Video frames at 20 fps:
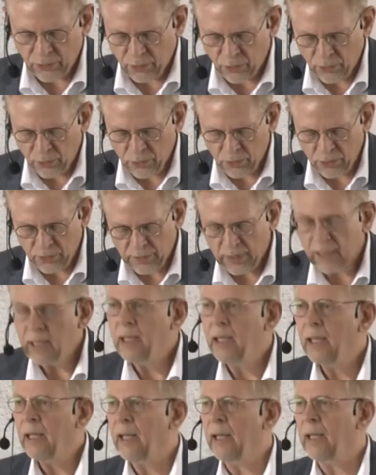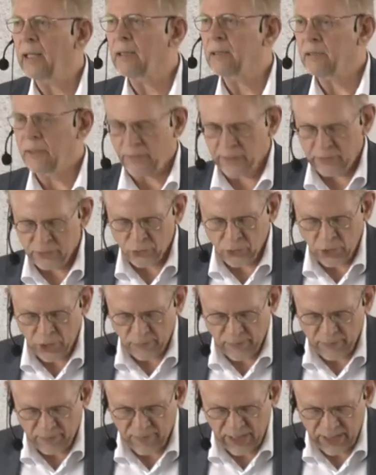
or, as the German